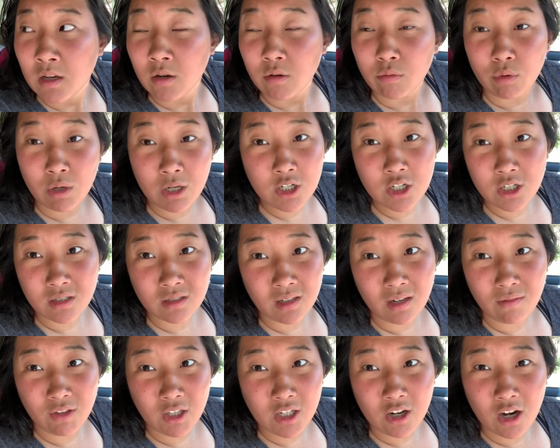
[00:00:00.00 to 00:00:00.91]
we just
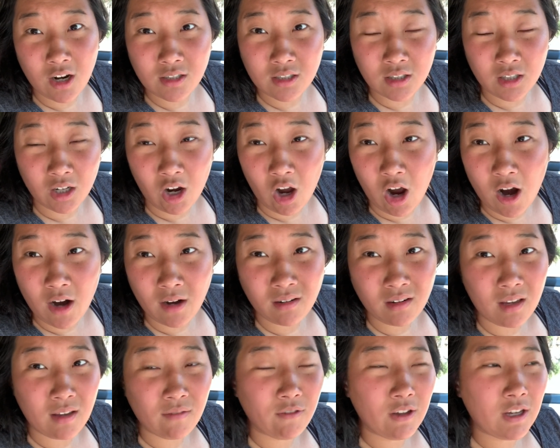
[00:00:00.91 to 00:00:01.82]
leave the dogs in the car.
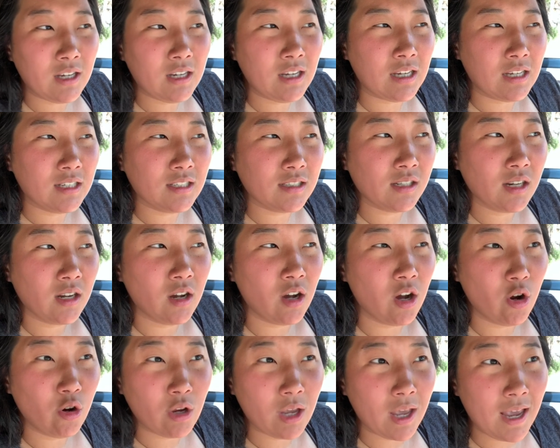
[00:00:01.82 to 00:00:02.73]
If it is
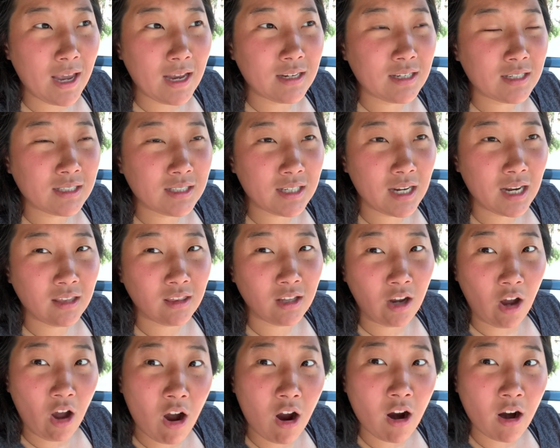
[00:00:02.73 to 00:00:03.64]
okay to stay in the
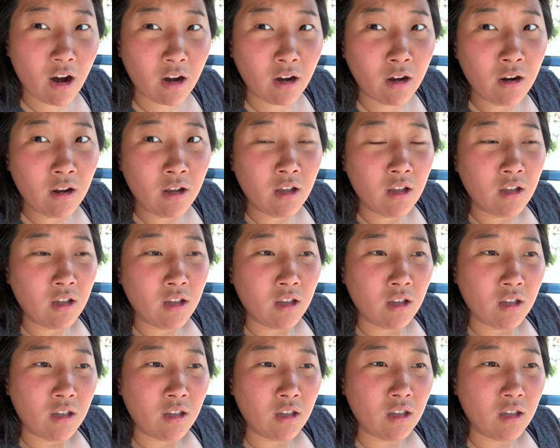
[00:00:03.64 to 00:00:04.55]
car,
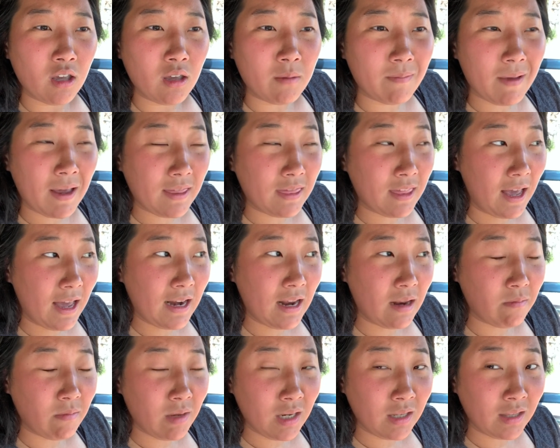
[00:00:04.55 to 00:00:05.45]
and by that
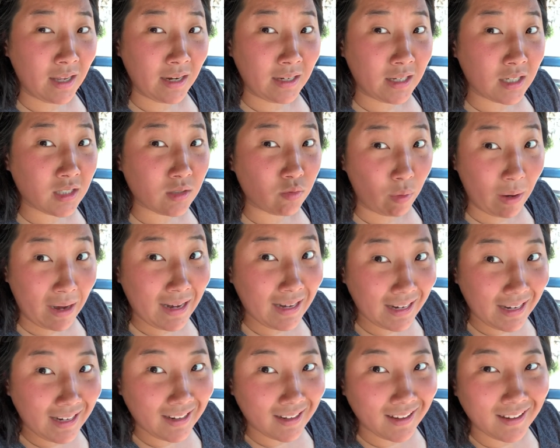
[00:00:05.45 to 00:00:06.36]
I mean like it's
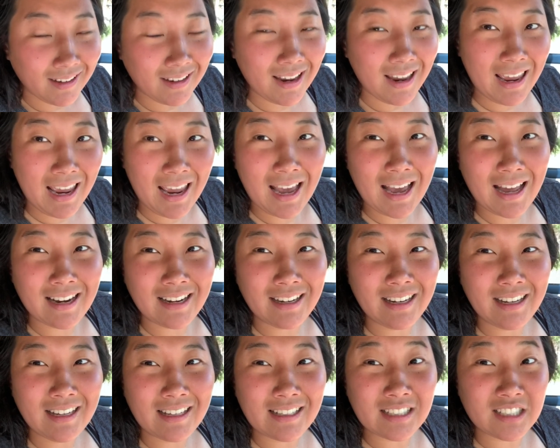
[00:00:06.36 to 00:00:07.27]
raining and
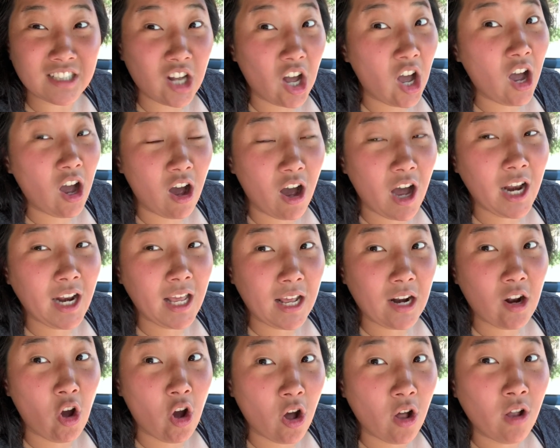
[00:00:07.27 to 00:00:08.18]
it's not hot
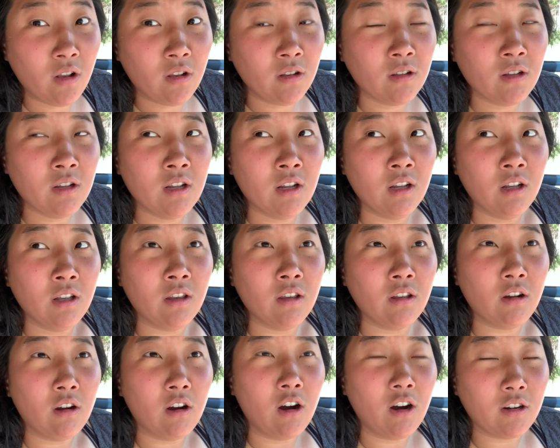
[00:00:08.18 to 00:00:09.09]
at all,
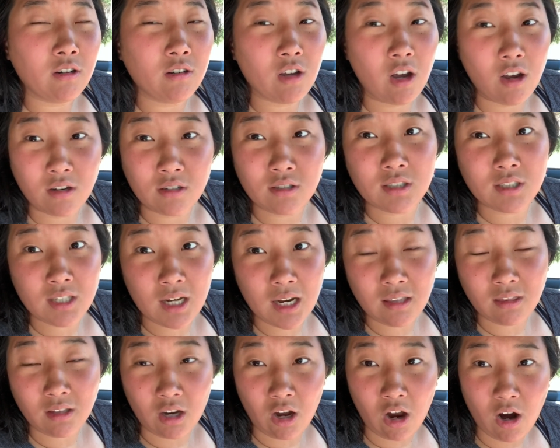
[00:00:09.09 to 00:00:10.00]
our dogs stay
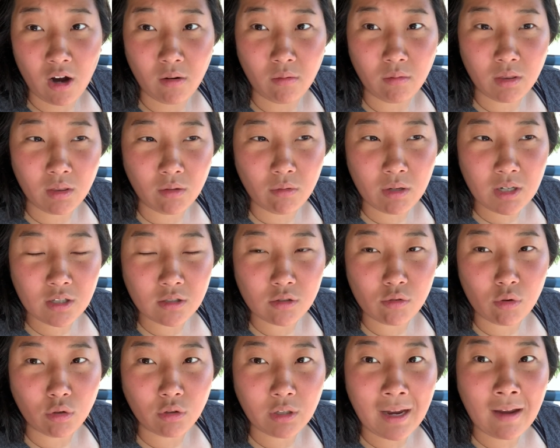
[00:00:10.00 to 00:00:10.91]
in the car with the
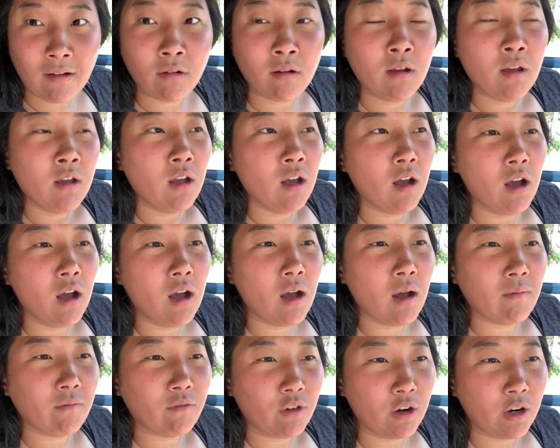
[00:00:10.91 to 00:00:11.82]
windows rolled down
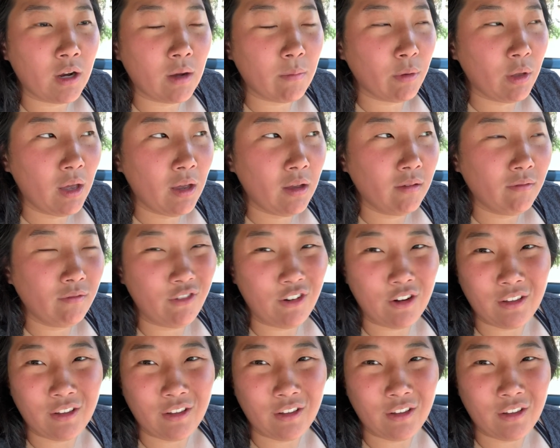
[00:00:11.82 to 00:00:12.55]
um, for a couple, for